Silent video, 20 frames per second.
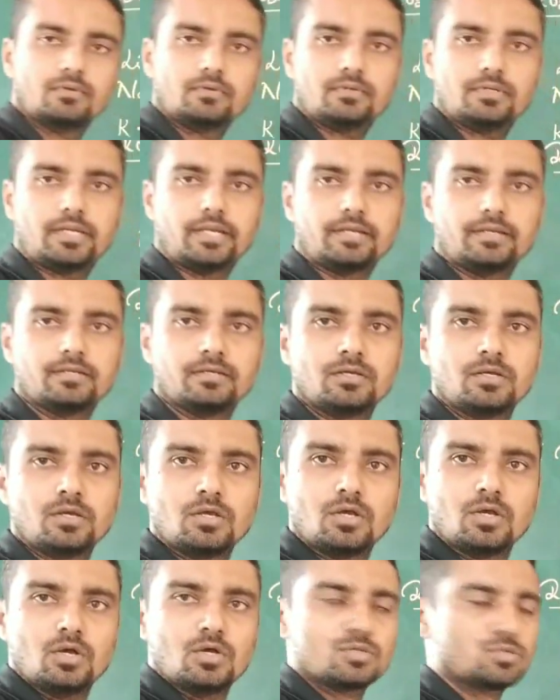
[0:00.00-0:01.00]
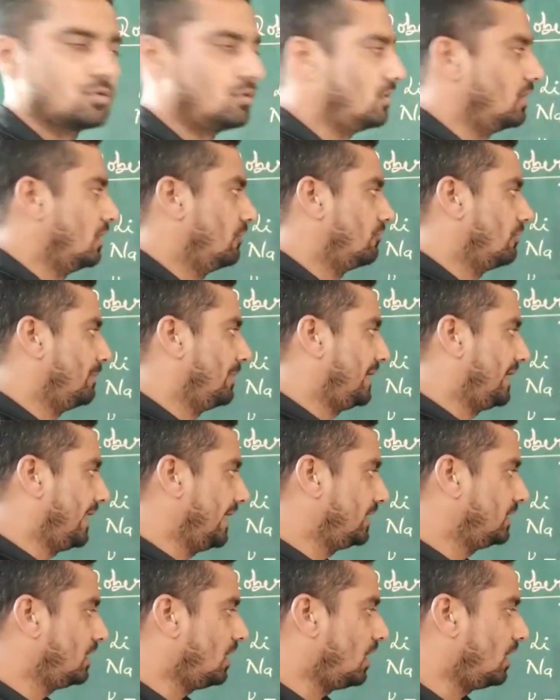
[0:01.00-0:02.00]
Right. So if we
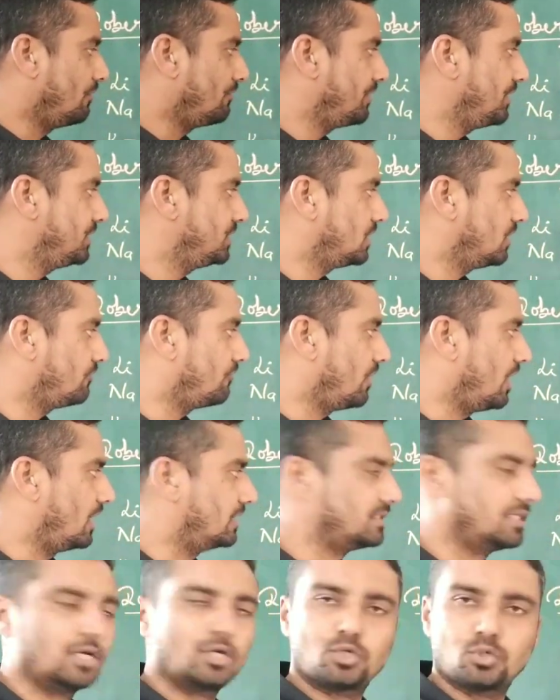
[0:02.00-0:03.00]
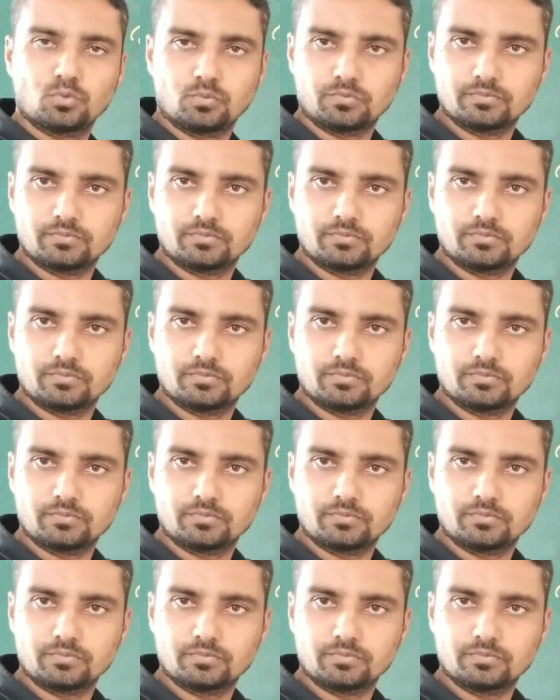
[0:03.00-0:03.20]
take the average of other 2,